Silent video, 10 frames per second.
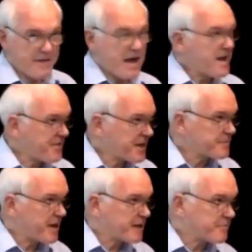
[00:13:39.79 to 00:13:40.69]
And that, I think,
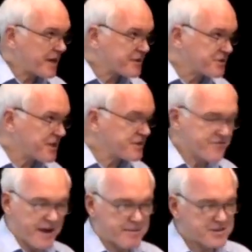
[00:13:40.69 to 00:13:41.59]
to make Michael Sells
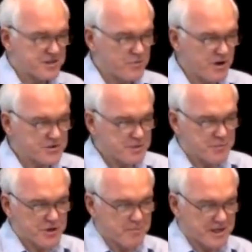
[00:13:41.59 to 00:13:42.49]
famous as well as this
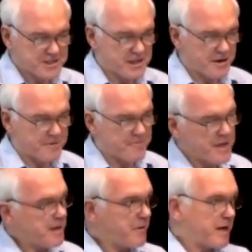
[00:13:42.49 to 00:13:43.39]
book a bestseller.
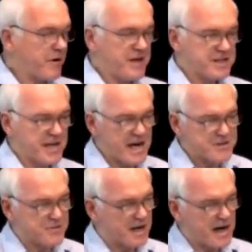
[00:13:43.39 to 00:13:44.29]
And by the way, he's a
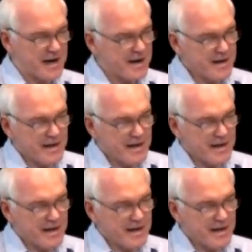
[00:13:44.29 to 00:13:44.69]
casual guy.